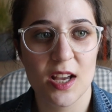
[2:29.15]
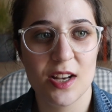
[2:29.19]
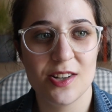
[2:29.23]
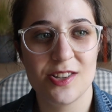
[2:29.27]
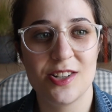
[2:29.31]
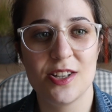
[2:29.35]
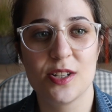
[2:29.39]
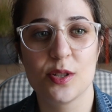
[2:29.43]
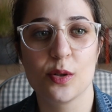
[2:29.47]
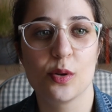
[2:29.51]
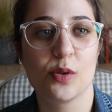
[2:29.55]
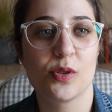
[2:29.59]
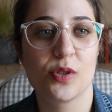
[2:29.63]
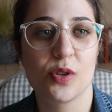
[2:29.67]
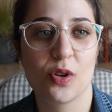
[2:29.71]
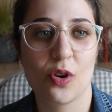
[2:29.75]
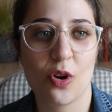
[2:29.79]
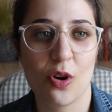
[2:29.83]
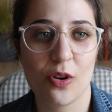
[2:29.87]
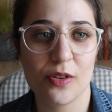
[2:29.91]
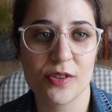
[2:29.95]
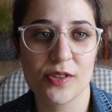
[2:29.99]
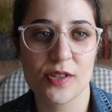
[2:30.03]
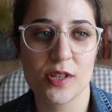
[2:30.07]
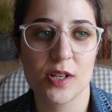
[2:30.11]
She's also
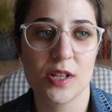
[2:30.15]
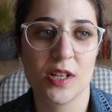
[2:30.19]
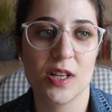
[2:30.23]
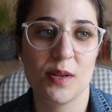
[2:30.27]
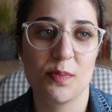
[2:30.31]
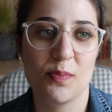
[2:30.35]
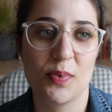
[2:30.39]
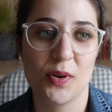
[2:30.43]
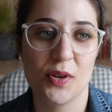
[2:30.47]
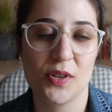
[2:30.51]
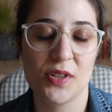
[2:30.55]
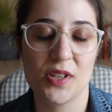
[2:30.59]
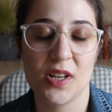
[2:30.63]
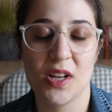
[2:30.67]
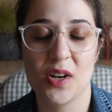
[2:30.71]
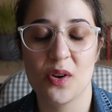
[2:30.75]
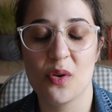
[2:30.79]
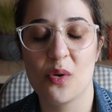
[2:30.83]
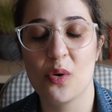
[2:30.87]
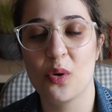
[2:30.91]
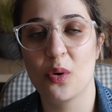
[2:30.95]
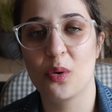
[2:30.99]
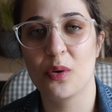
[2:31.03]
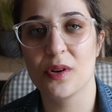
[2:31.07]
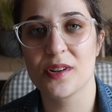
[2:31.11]
constantly put in
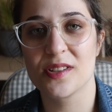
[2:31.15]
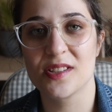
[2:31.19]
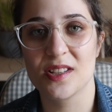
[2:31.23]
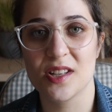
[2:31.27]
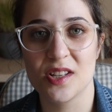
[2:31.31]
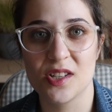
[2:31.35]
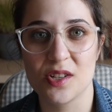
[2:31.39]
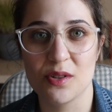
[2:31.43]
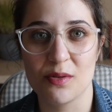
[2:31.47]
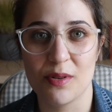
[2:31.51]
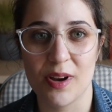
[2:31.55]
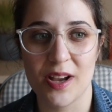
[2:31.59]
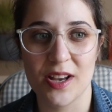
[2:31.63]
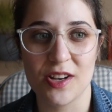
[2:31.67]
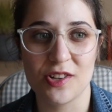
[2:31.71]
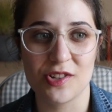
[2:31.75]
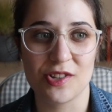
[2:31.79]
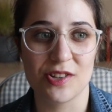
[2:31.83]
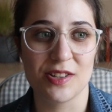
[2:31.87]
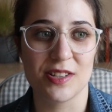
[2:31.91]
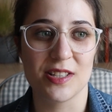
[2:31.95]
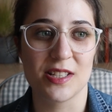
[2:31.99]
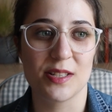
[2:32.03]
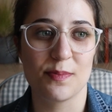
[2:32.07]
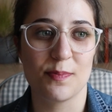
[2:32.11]
awkward
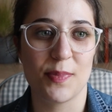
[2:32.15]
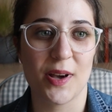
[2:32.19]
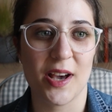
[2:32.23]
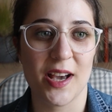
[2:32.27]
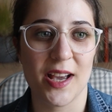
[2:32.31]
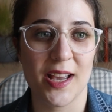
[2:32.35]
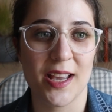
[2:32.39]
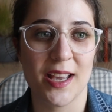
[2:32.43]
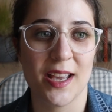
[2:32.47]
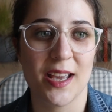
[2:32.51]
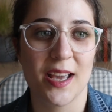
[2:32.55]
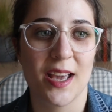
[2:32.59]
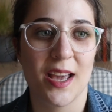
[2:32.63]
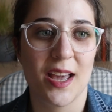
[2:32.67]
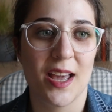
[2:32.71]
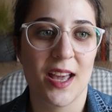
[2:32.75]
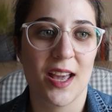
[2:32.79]
situations by